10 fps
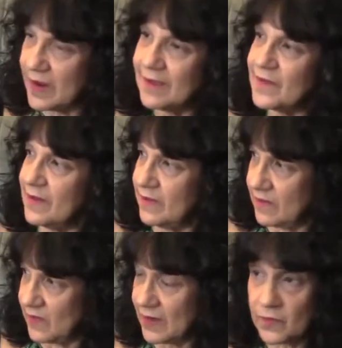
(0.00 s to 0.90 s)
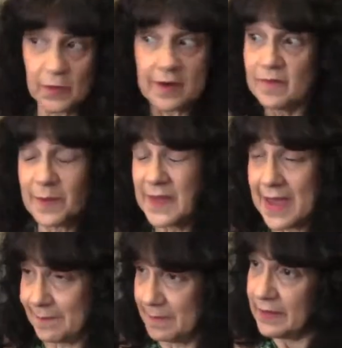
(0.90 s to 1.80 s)
enough and successful enough, but they
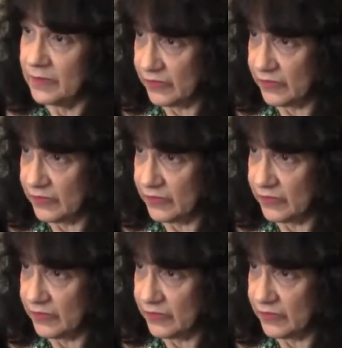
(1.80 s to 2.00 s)
hadn't made the